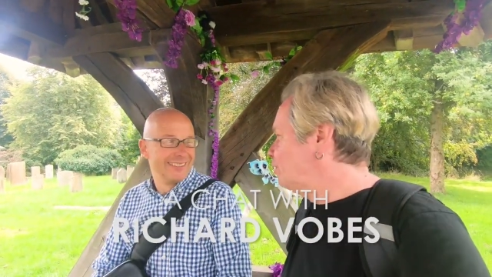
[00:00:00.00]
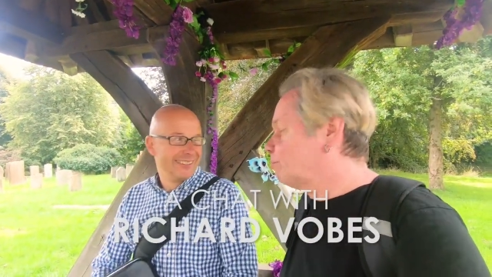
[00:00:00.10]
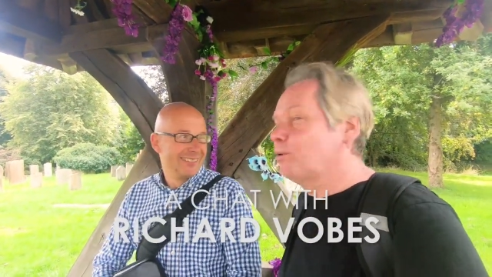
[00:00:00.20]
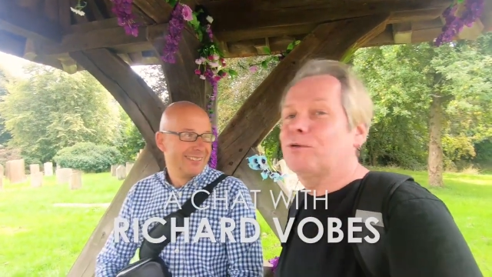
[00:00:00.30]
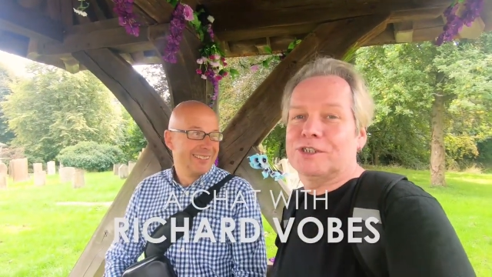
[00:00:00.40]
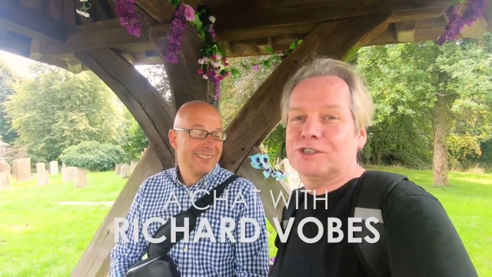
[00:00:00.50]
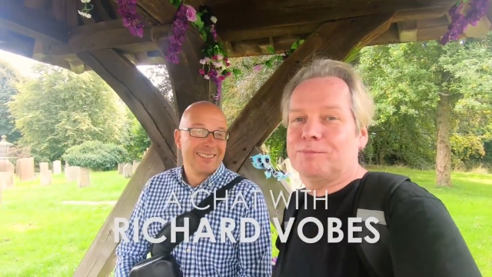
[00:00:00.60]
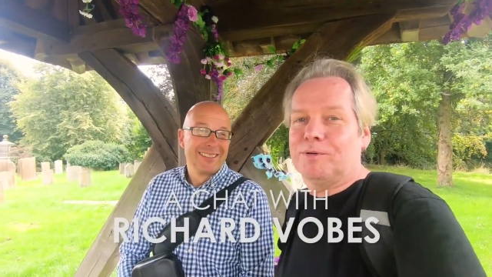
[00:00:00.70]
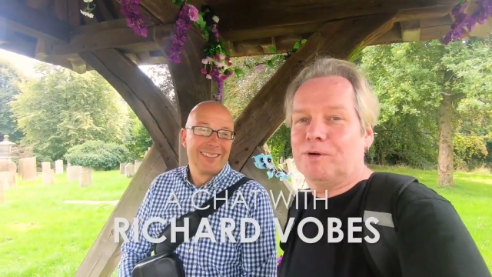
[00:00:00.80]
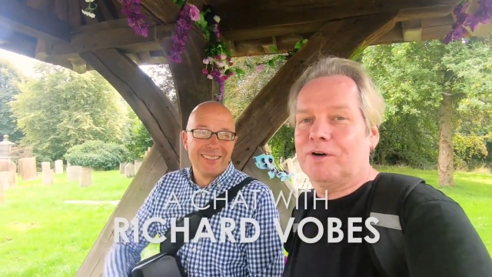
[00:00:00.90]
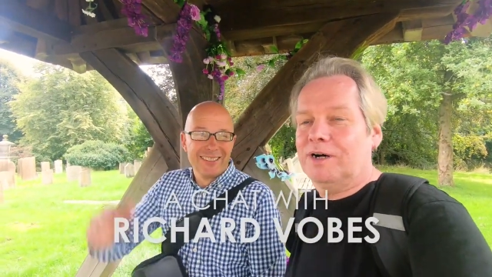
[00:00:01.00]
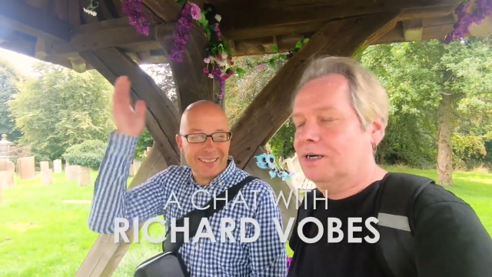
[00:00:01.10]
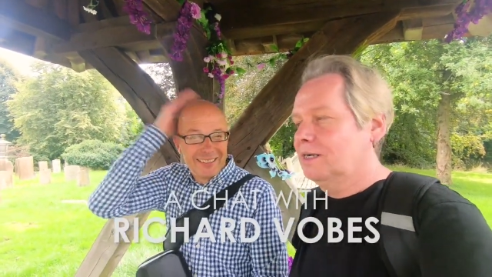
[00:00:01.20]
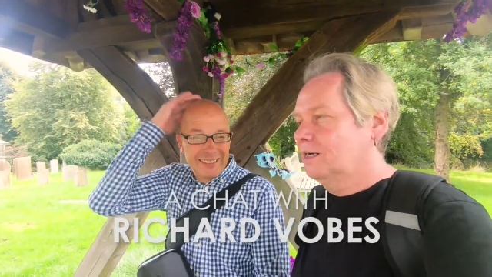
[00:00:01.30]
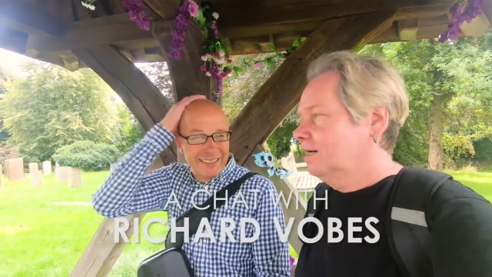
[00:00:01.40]
Speaker 1: the Bald Explorer.
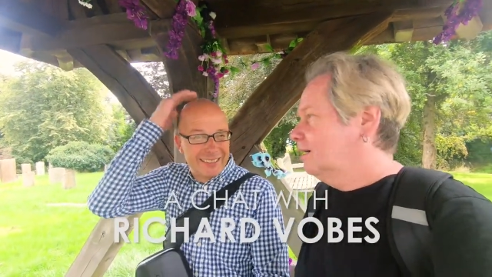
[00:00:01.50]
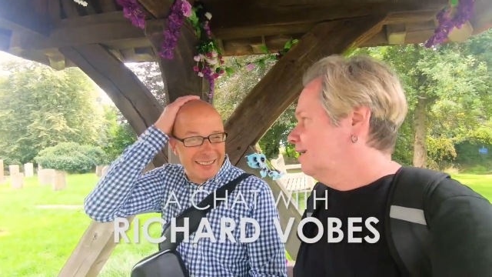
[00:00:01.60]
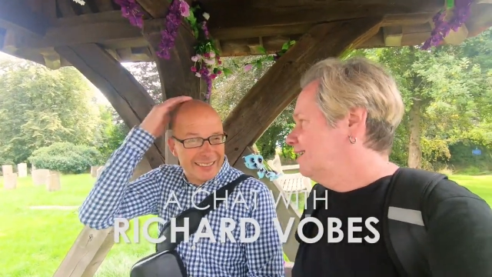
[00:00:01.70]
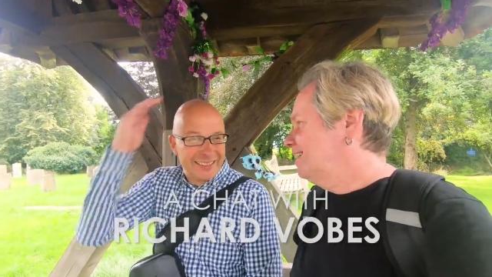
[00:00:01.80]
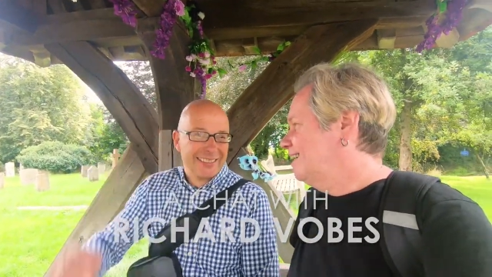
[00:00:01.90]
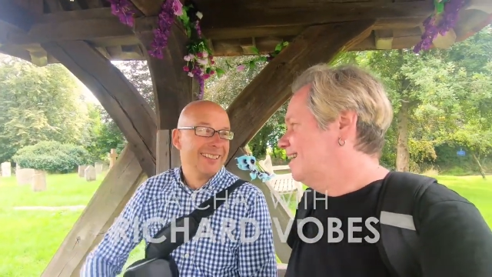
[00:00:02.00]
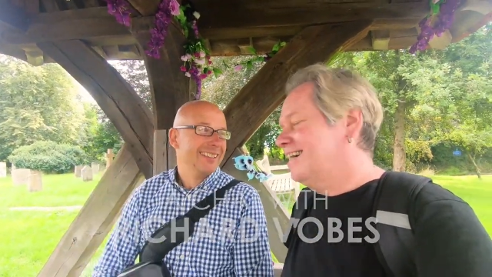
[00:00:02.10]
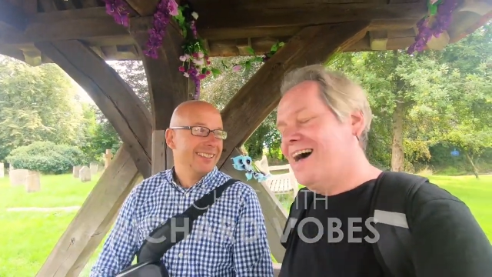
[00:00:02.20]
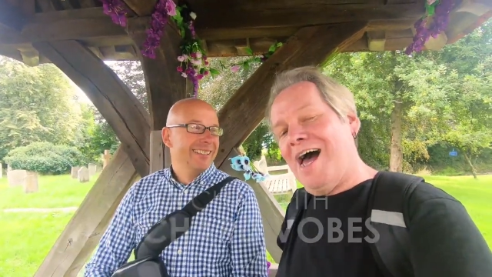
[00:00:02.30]
Yeah.